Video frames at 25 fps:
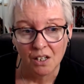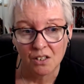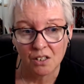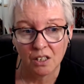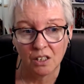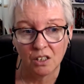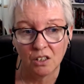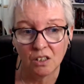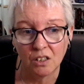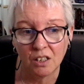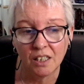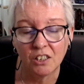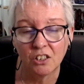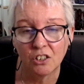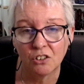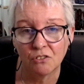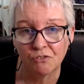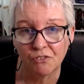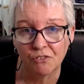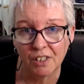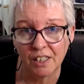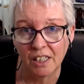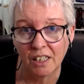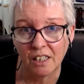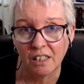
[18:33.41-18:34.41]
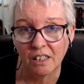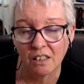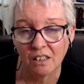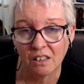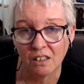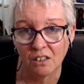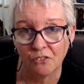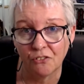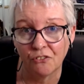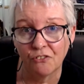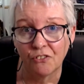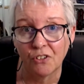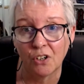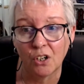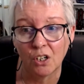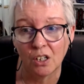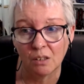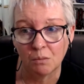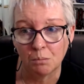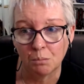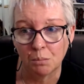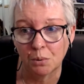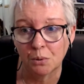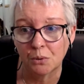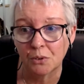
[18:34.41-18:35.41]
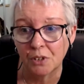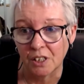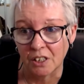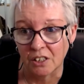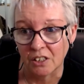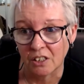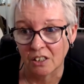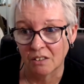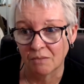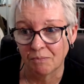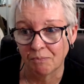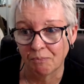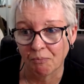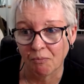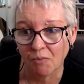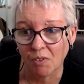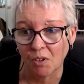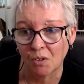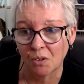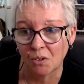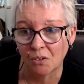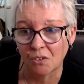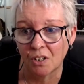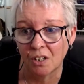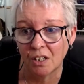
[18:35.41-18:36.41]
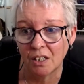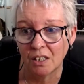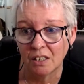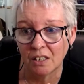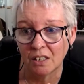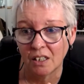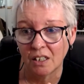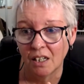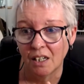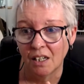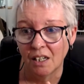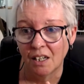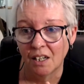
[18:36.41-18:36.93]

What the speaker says: So you need to read the fine print. All right.